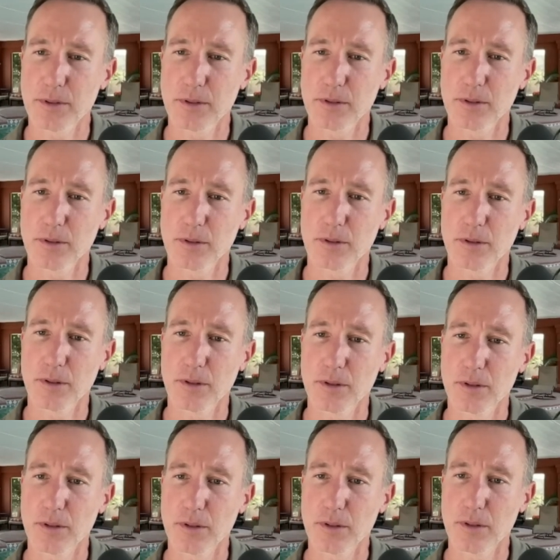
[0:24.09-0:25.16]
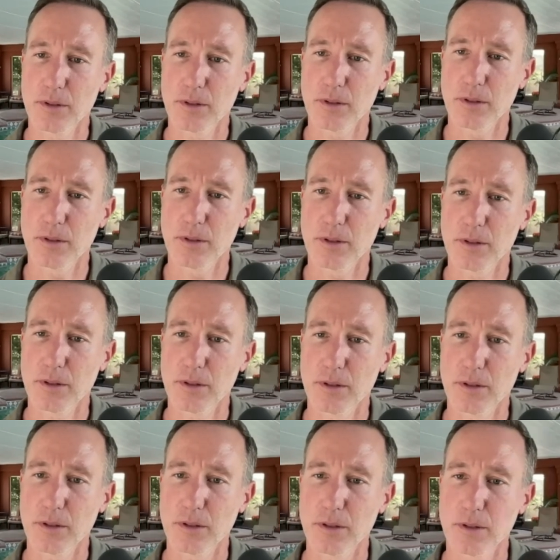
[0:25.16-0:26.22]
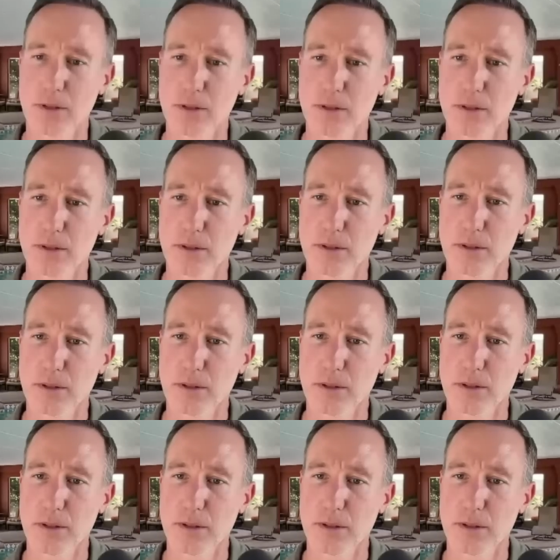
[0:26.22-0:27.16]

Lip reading: Nobody speaks.